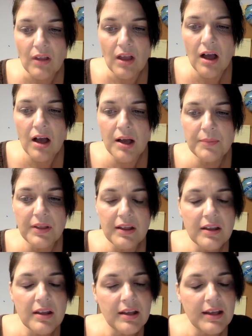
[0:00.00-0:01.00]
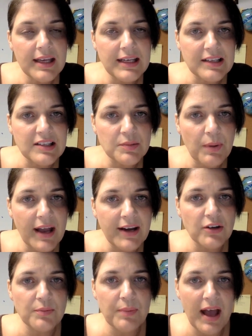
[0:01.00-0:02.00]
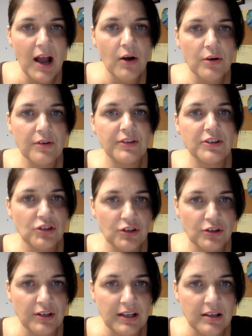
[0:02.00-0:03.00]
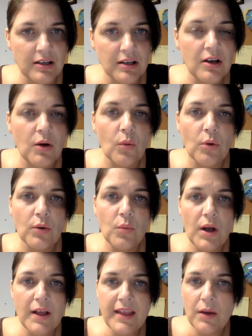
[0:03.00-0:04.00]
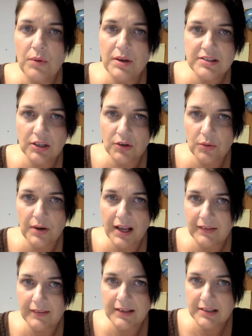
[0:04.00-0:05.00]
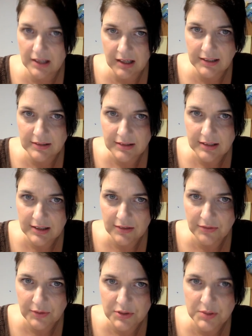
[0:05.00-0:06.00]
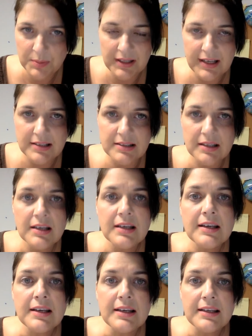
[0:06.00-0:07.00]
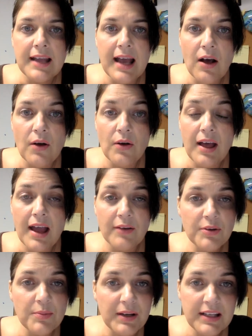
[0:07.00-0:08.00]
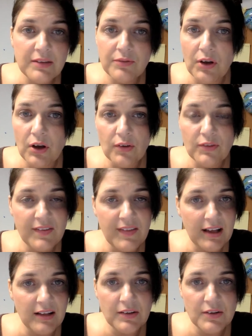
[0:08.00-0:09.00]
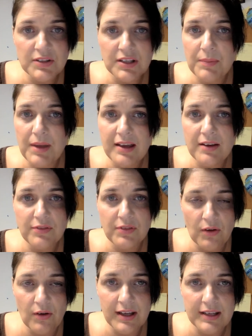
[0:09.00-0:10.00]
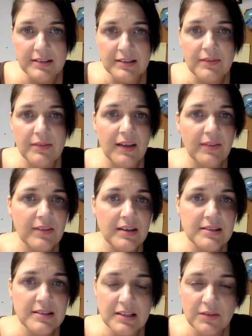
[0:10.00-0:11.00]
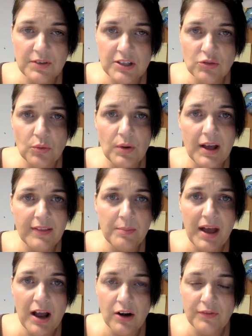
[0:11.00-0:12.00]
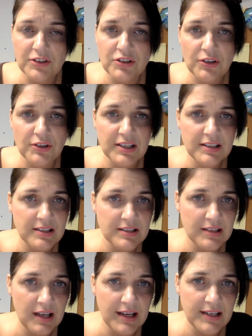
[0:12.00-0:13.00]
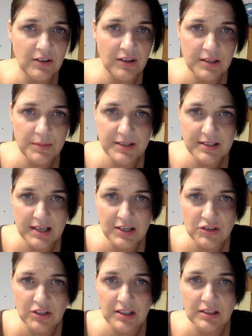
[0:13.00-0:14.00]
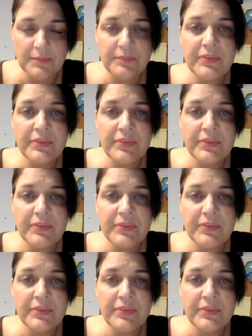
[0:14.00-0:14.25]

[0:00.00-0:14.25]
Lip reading: an expired power of attorney or one that wasn't correctly done in the first place. Now, everybody involved in that closing may have thought that this individual had the power of attorney to sign documentation,